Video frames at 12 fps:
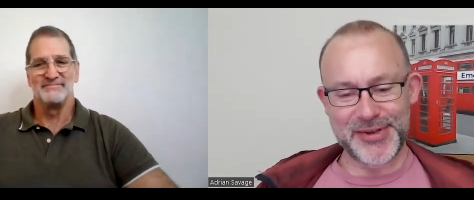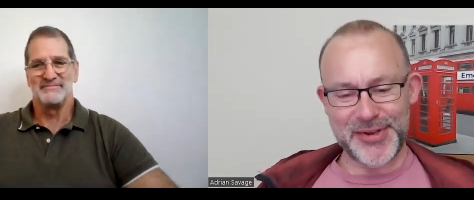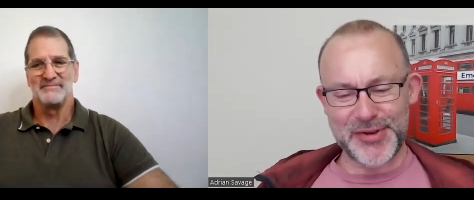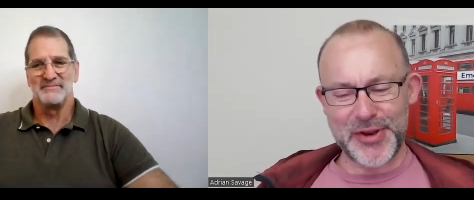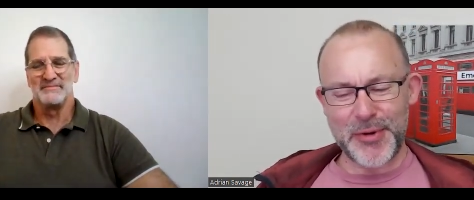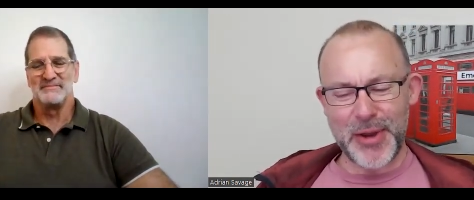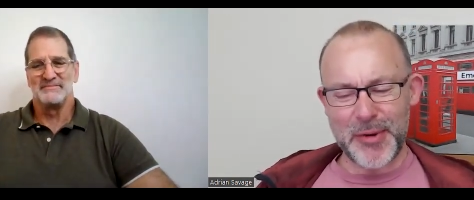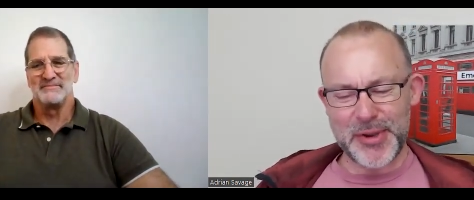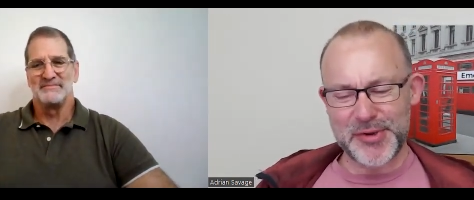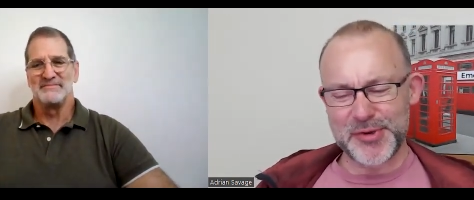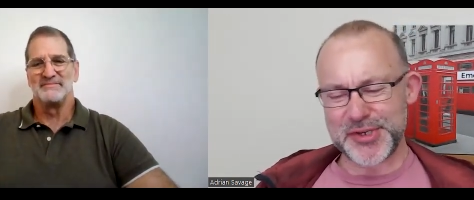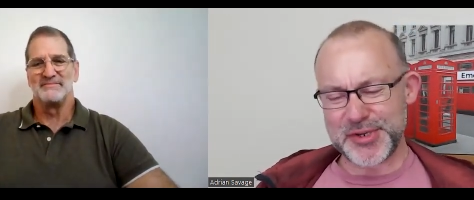Speaker 1: you, know, how it
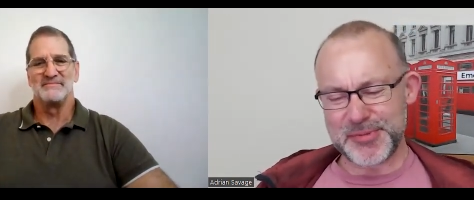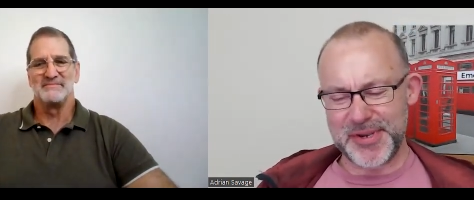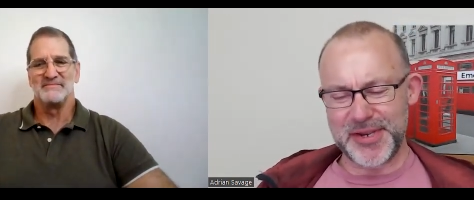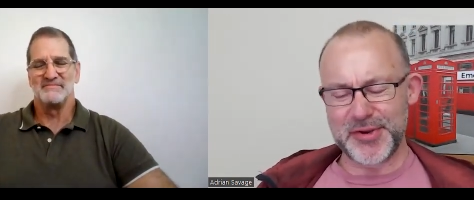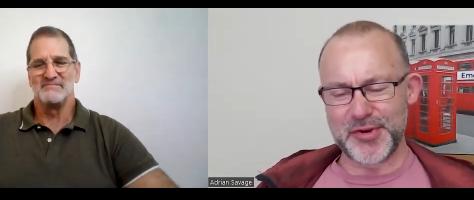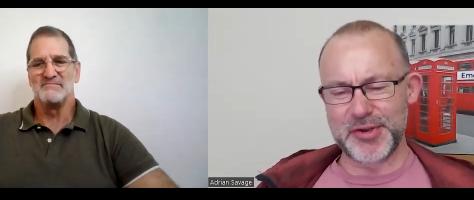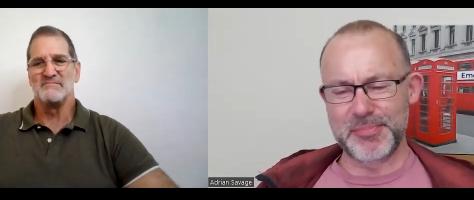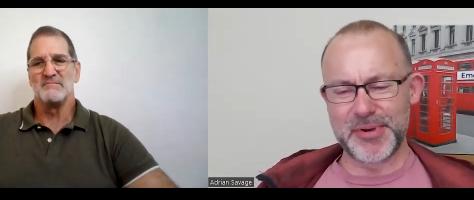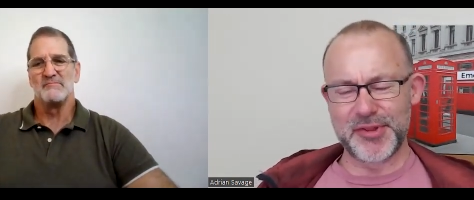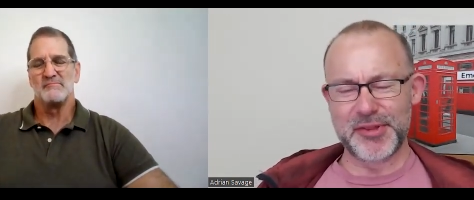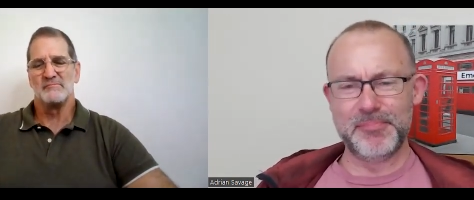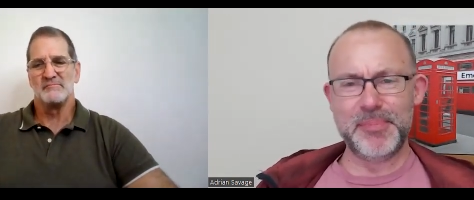used to be. You know, you built
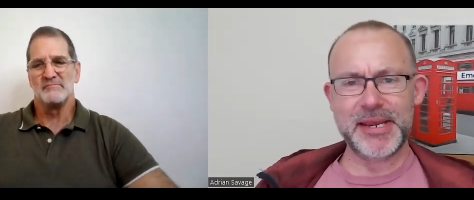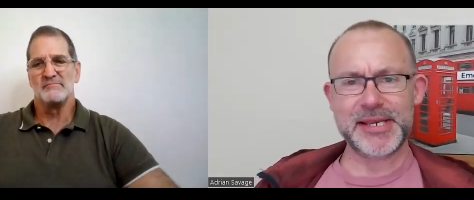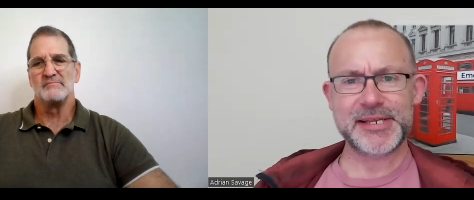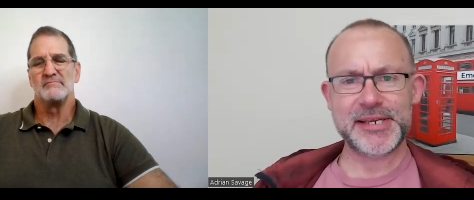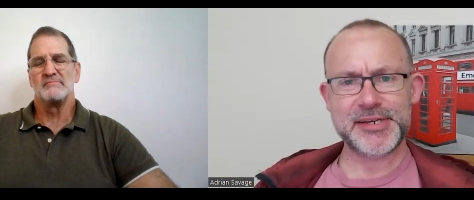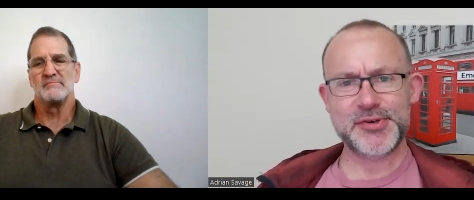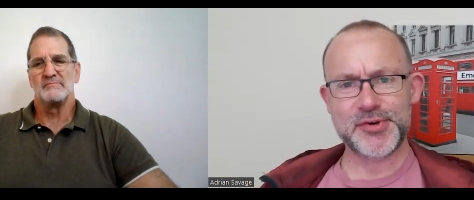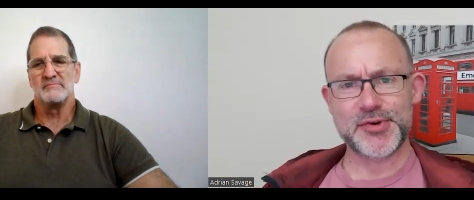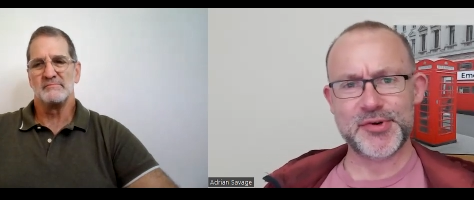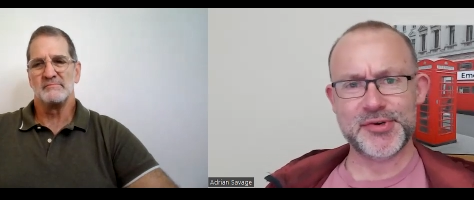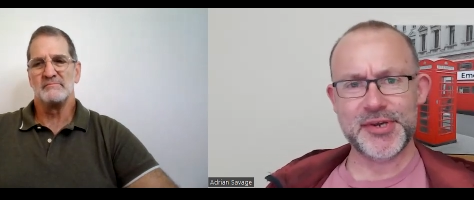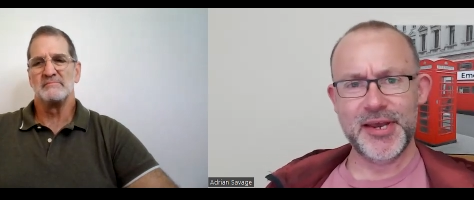the biggest list you
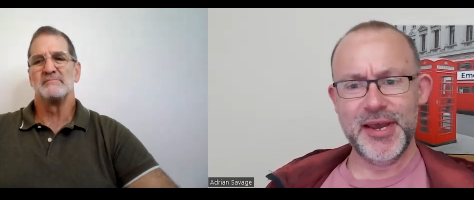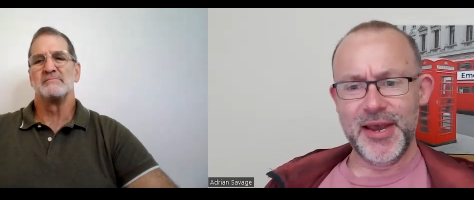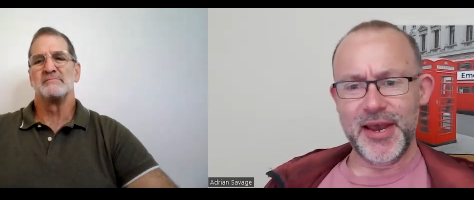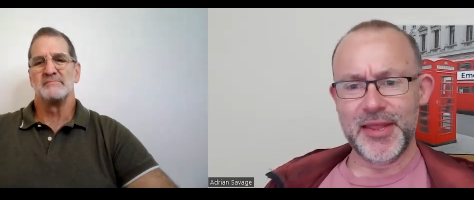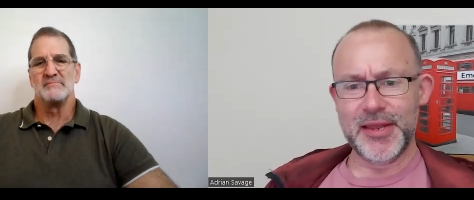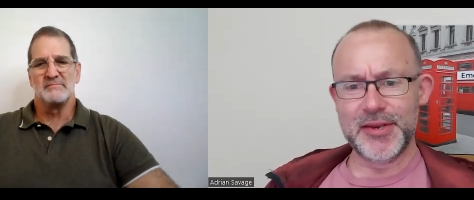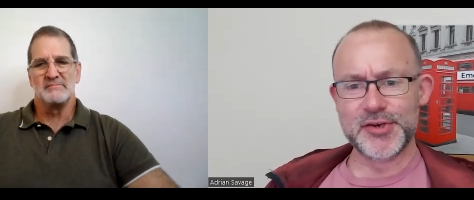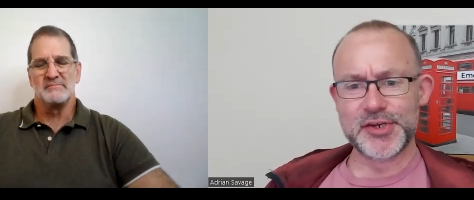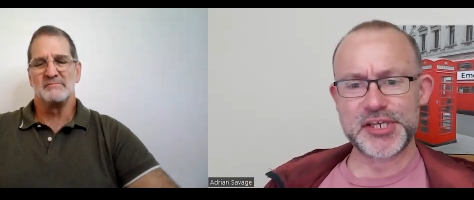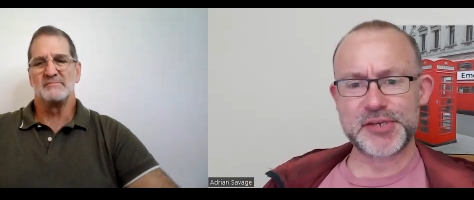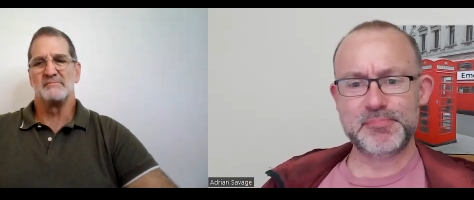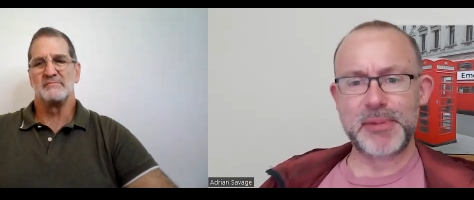could, and then you
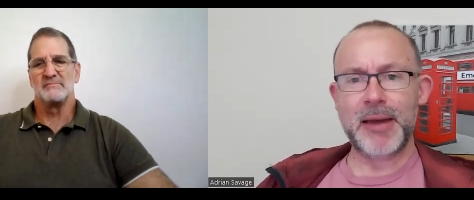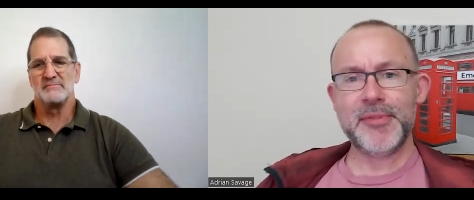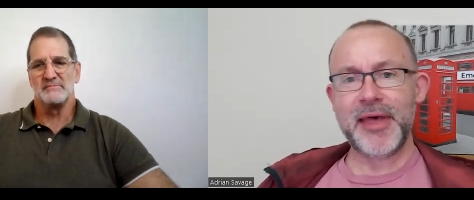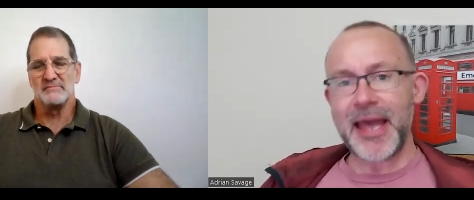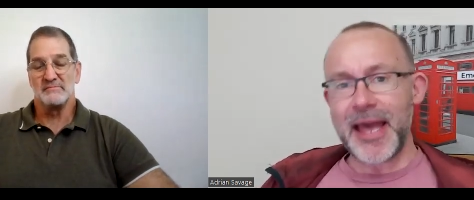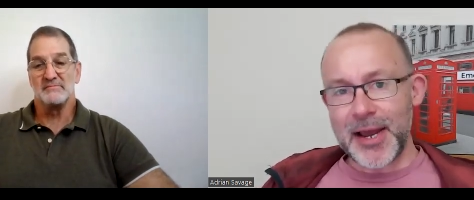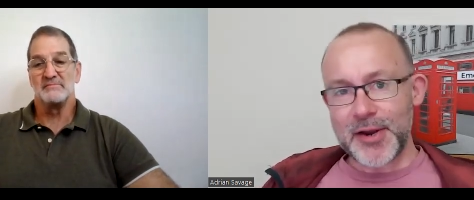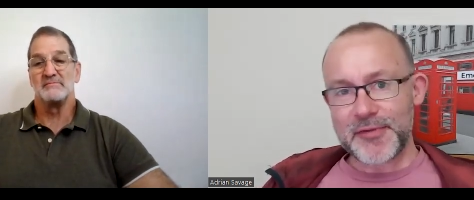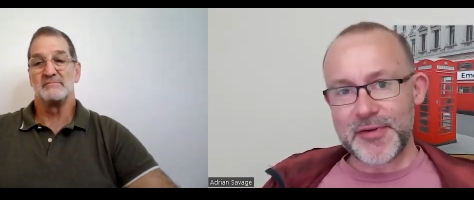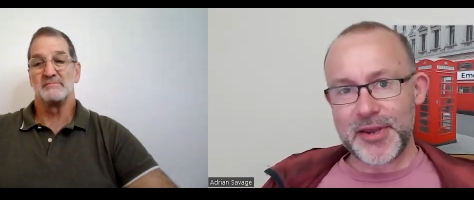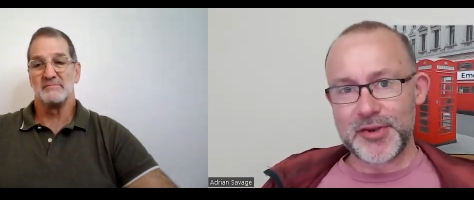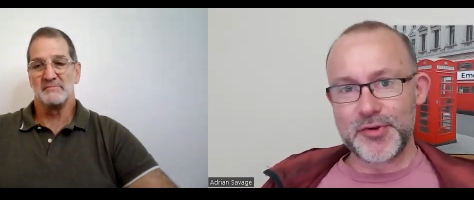just spam the hell out of
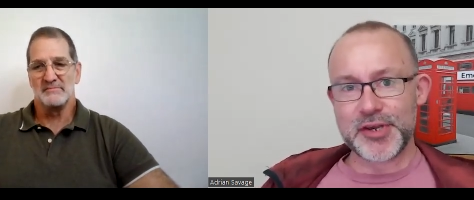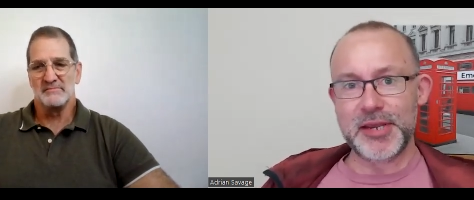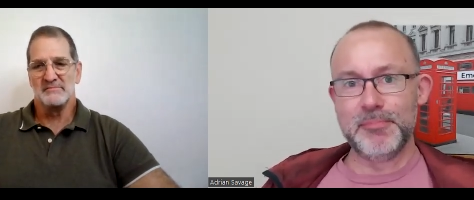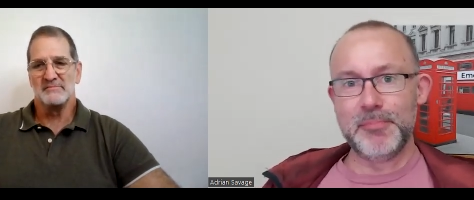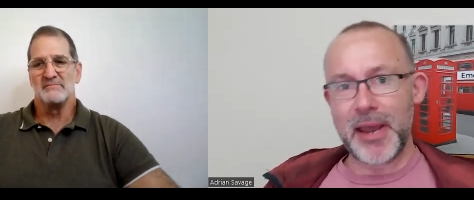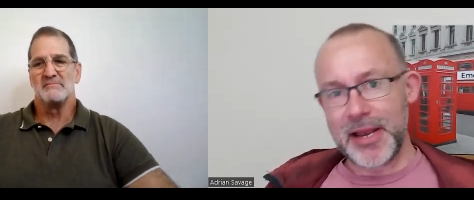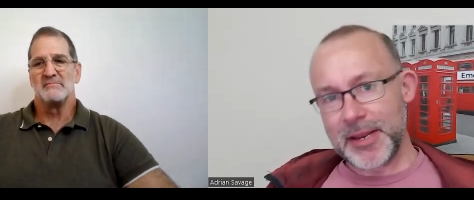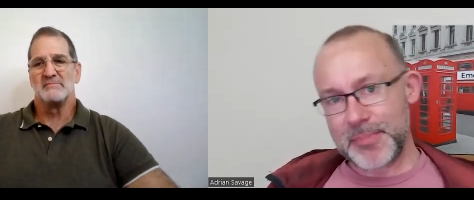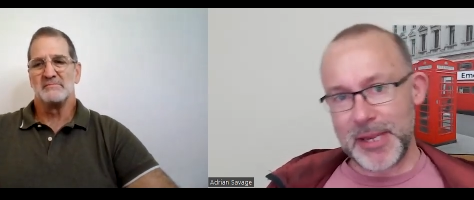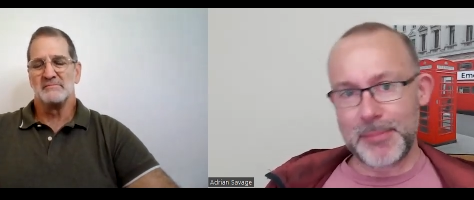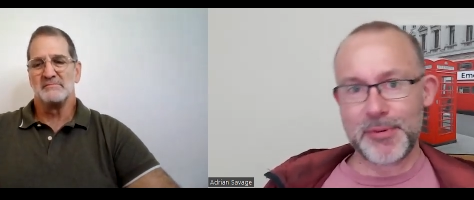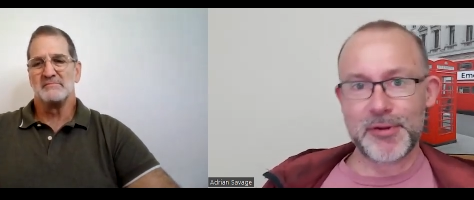it, and you keep mailing
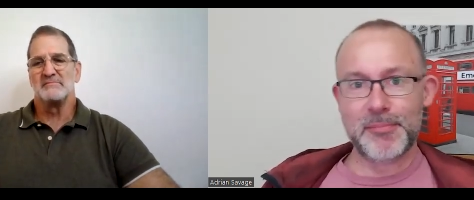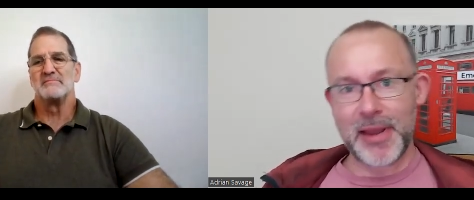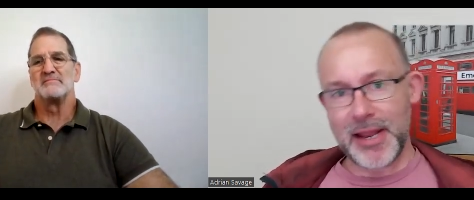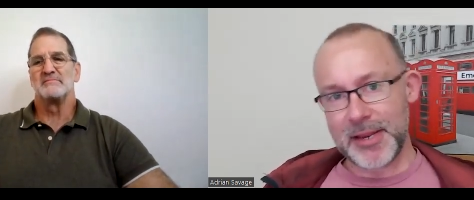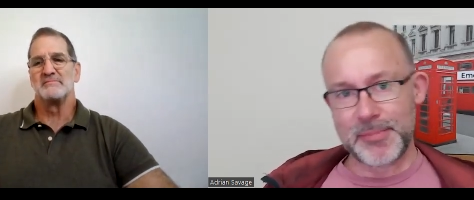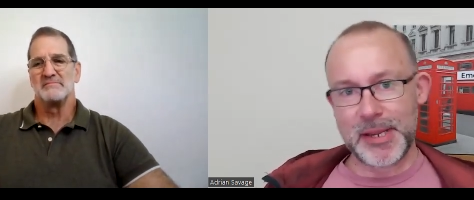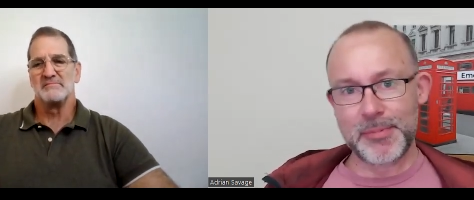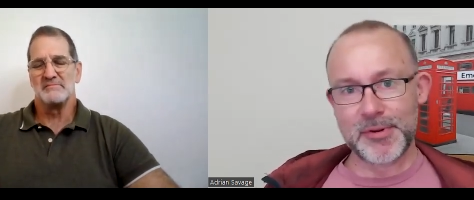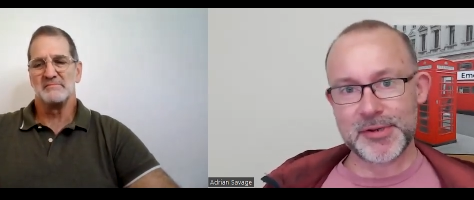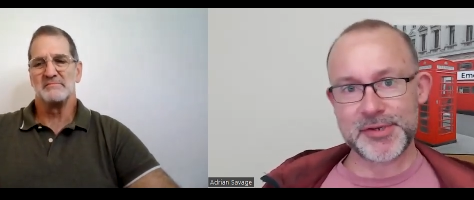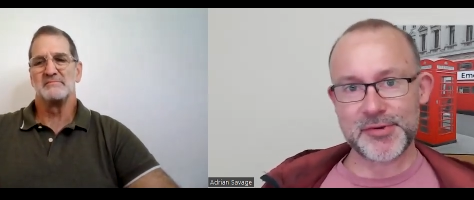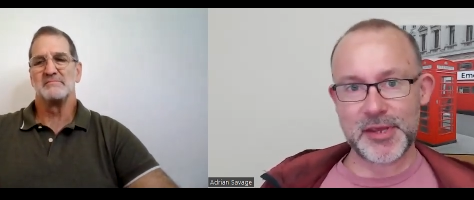people and mailing people
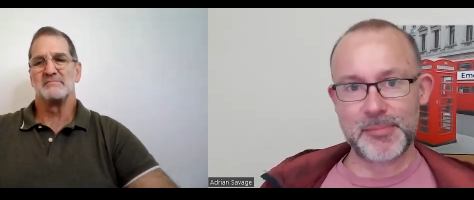until they